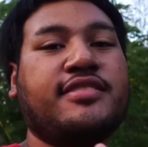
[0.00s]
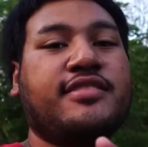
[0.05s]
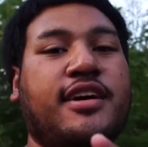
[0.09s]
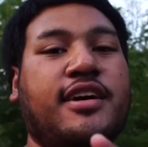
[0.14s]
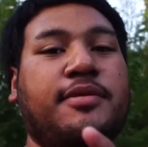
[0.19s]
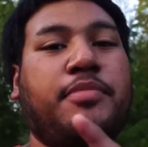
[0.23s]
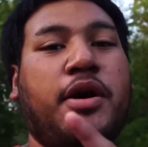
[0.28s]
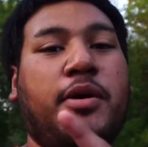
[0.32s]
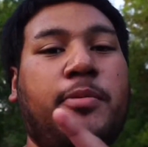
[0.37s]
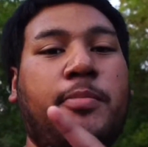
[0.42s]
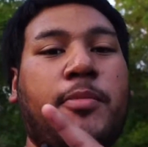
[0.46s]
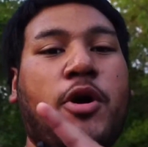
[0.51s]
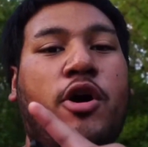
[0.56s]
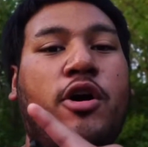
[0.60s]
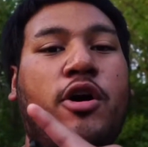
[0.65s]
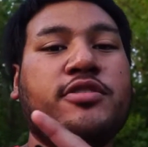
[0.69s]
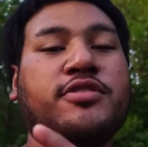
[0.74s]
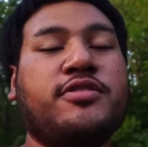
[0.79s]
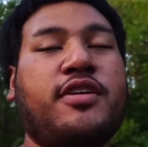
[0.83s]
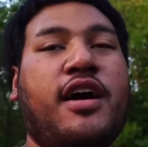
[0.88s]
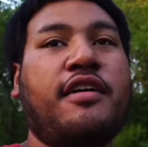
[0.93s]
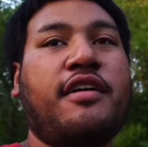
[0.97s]
up, I
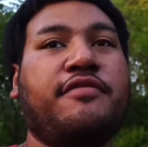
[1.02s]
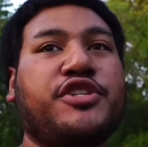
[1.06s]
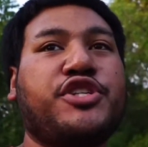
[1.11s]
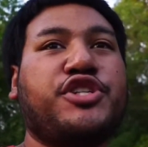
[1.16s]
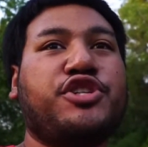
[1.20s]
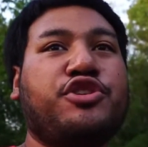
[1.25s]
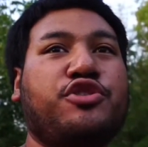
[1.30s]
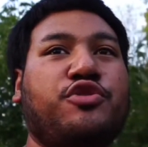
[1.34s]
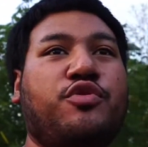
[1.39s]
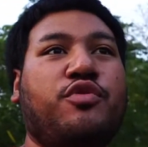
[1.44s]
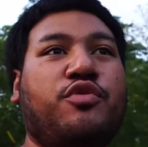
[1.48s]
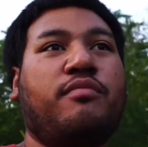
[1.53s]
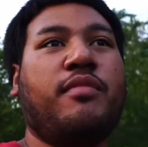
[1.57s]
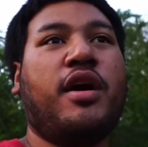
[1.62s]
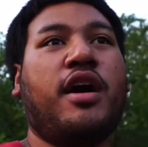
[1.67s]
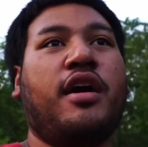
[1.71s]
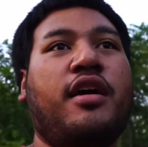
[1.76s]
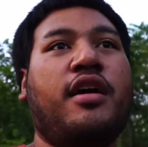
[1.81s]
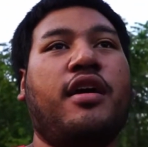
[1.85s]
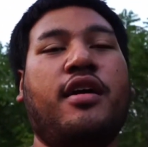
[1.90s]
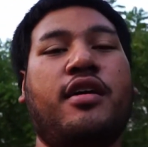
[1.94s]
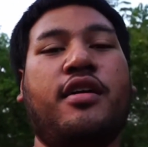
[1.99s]
also have a shoot with
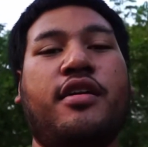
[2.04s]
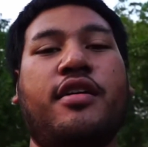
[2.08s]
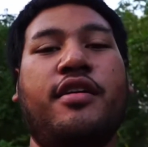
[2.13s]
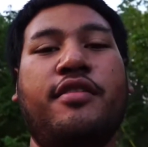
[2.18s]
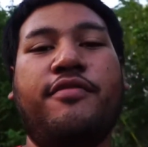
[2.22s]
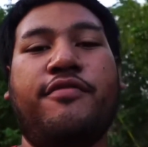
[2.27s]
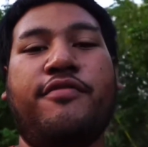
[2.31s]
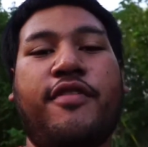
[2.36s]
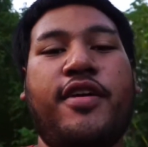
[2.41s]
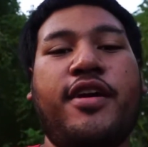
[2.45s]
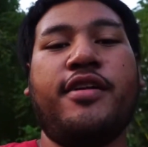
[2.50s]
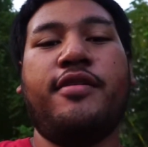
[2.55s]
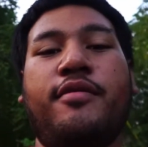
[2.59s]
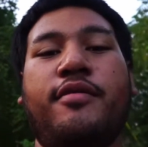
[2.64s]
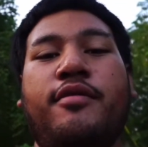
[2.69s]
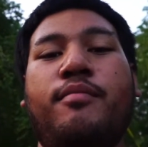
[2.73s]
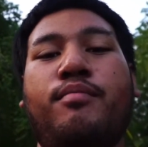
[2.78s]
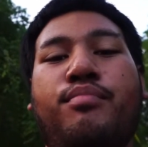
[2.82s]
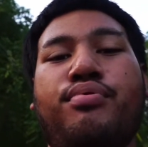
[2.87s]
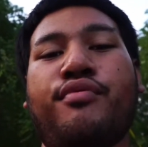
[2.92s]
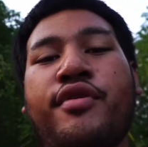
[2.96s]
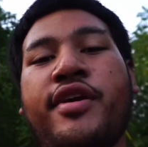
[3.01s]
my good friend
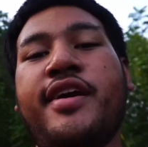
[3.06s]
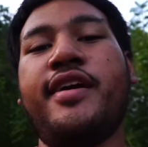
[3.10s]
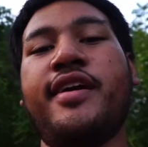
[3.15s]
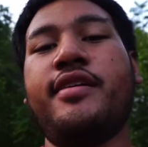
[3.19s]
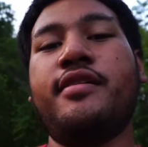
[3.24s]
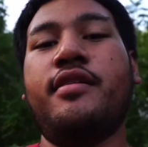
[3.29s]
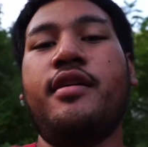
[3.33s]
Brant.